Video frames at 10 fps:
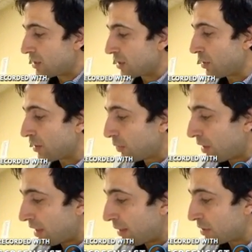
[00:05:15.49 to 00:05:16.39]
So what
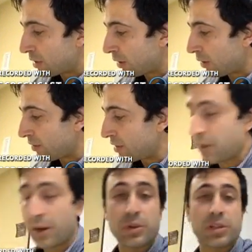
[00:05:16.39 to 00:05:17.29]
happens a lot of the
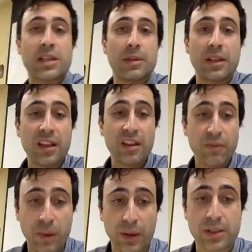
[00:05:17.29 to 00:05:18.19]
time with stem and leaf
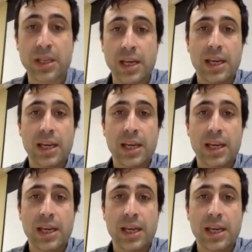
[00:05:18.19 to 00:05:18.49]
plots